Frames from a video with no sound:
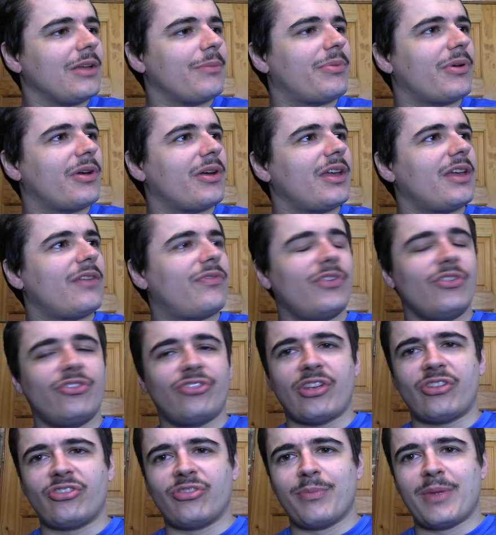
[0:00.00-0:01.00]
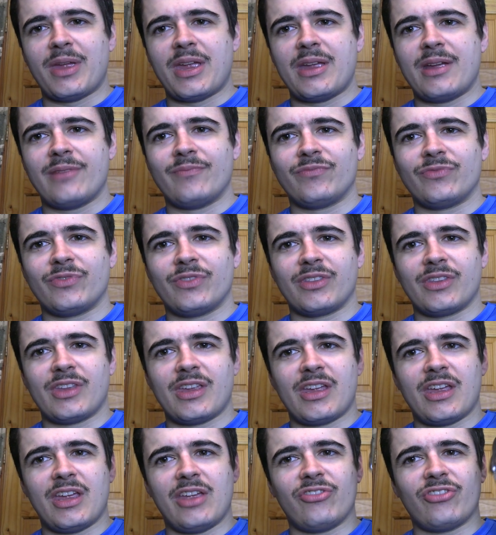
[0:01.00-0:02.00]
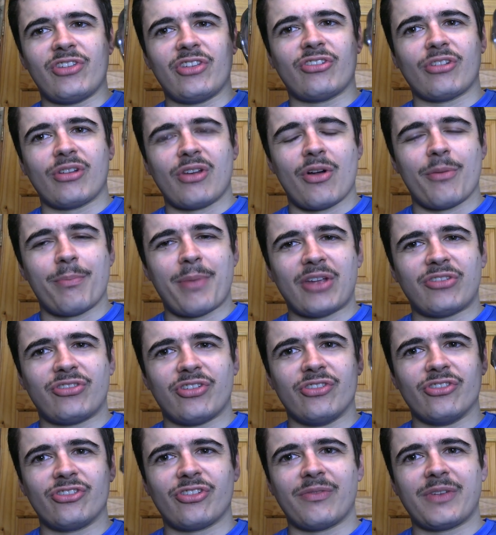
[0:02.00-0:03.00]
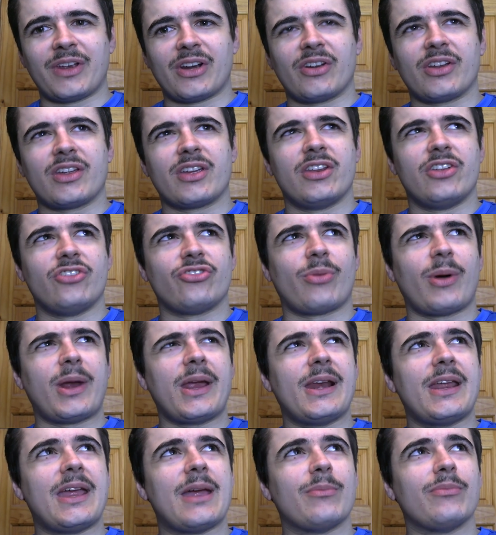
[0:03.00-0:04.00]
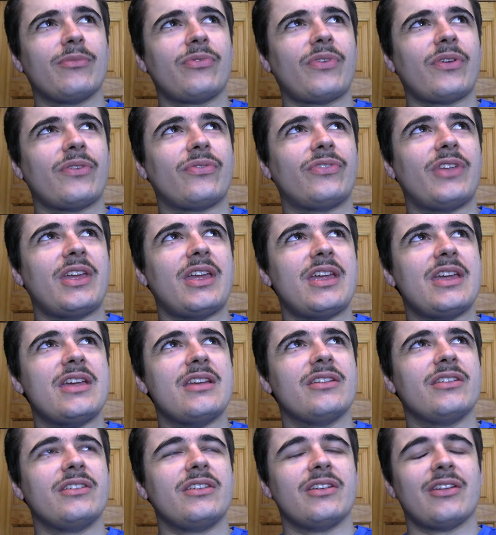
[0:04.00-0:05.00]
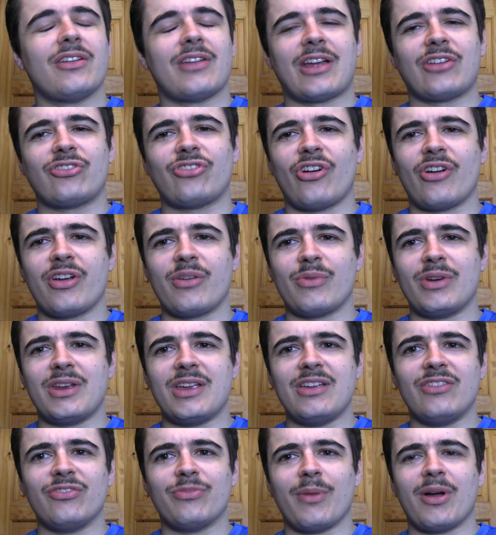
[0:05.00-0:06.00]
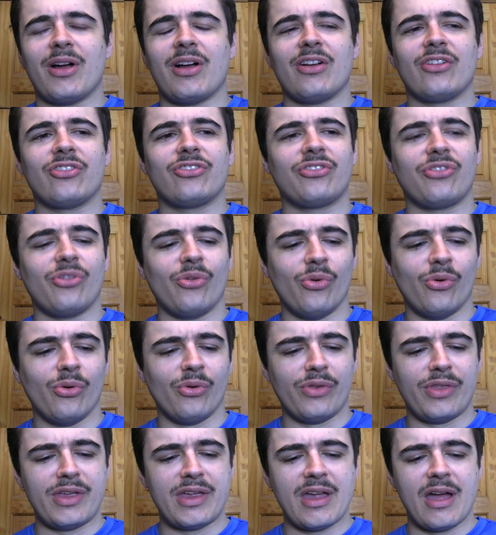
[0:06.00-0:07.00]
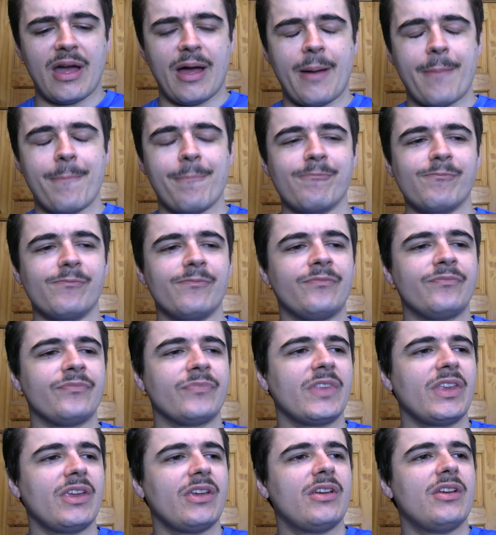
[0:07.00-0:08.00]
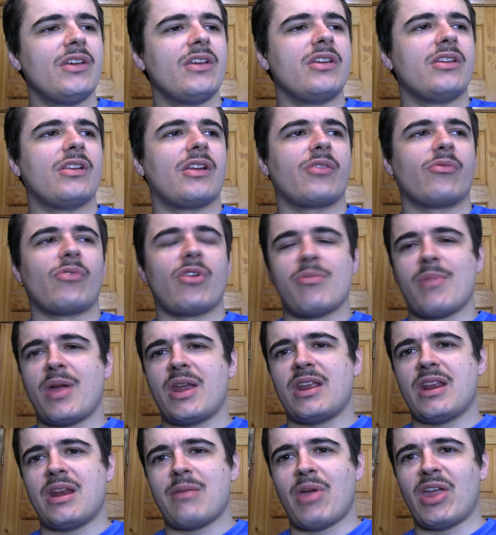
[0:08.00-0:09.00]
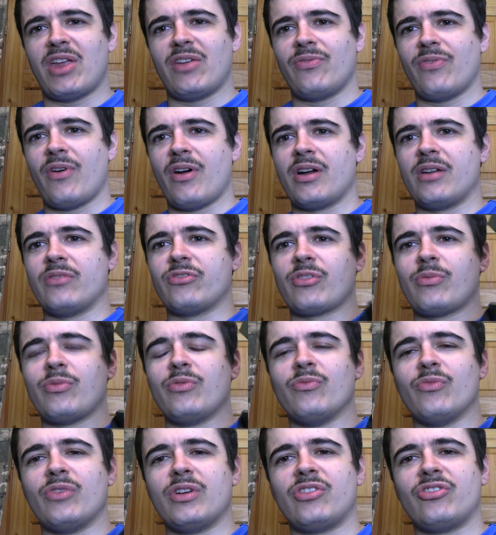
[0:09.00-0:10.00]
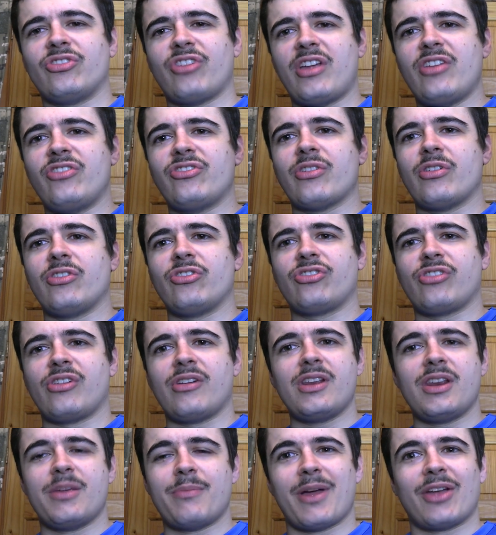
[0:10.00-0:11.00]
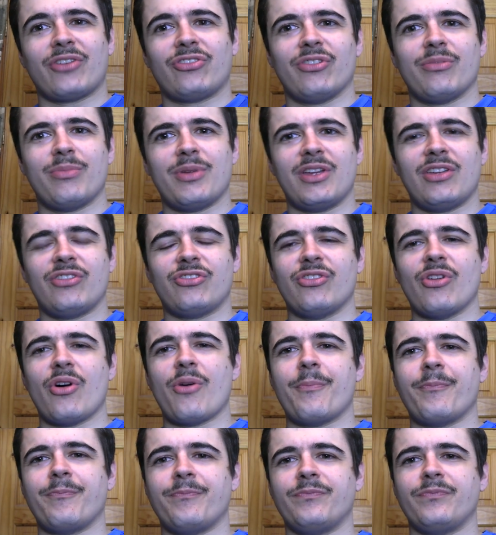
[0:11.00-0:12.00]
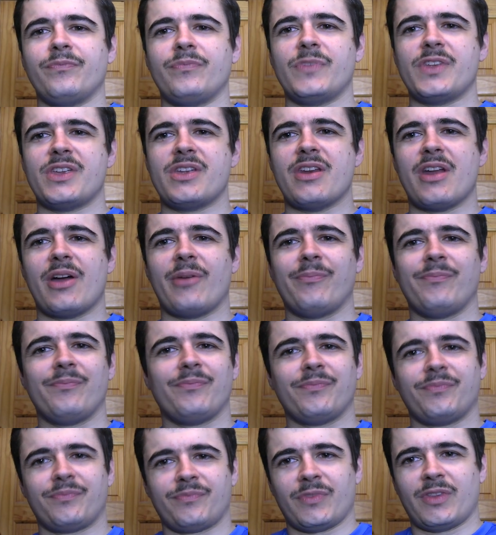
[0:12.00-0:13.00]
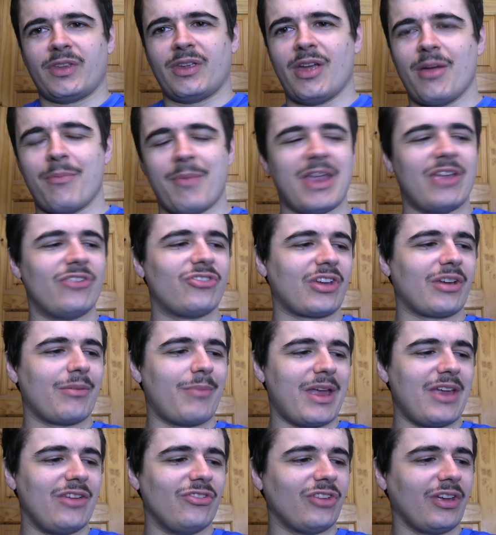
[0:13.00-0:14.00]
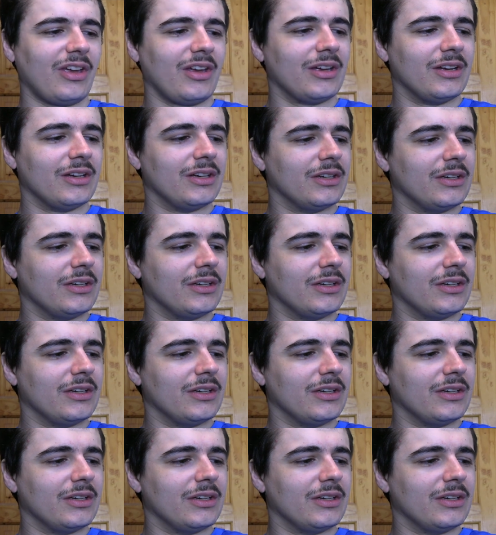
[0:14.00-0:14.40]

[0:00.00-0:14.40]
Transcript: But if you said to me, is this a lot better than something like an Israeli M15, you know, that Taiwanese mask, or the, you know, like Romanian M85s, I wouldn't really say so. It's slightly better, but it's not, you know, amazing, amazing.